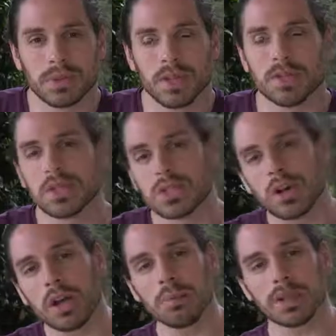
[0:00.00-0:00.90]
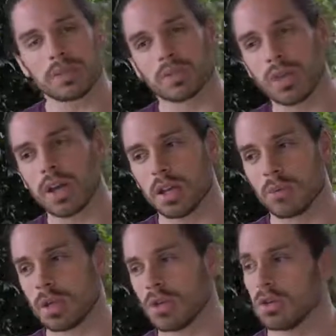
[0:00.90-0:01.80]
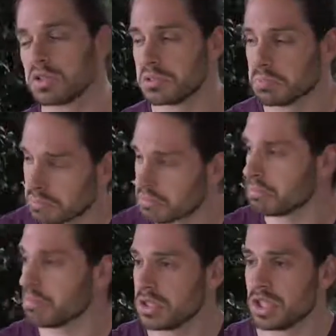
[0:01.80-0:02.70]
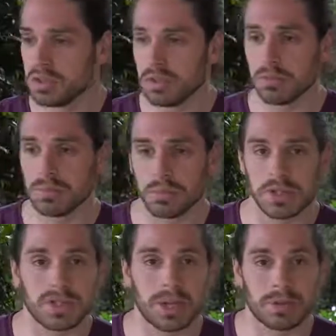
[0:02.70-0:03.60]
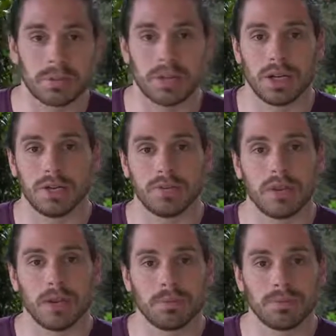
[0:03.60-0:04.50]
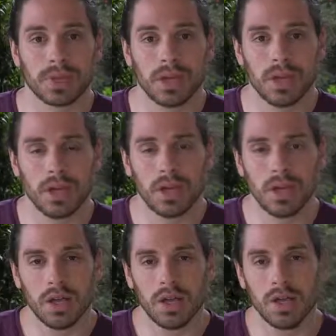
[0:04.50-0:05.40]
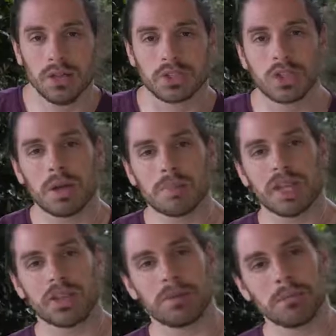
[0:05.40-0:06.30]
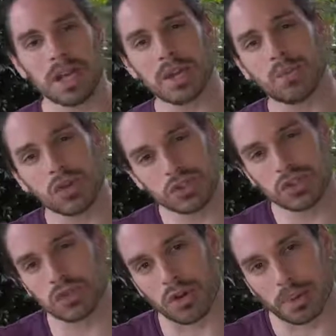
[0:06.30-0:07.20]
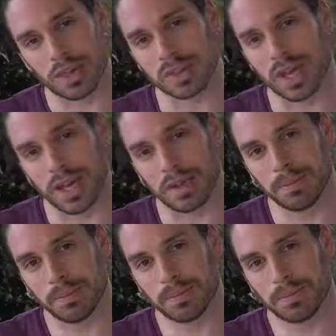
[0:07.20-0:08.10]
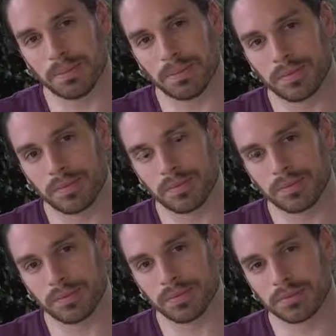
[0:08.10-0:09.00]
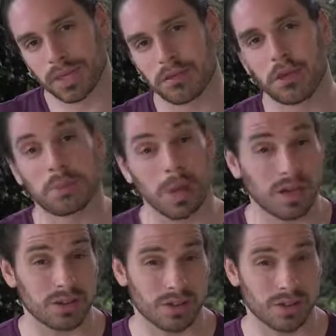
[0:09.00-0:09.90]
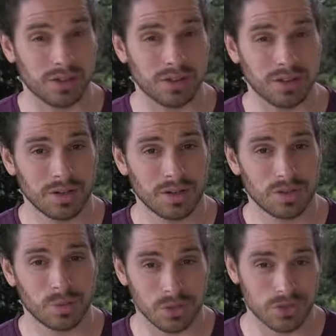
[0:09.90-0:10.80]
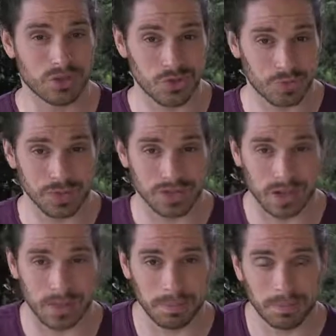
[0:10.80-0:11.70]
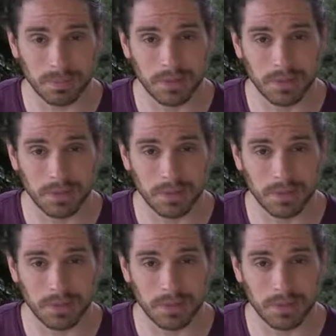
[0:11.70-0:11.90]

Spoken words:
is the type that is threatening because she could be snapped up at any time. The type that if a man was to drop his game, if her partner was to drop his game,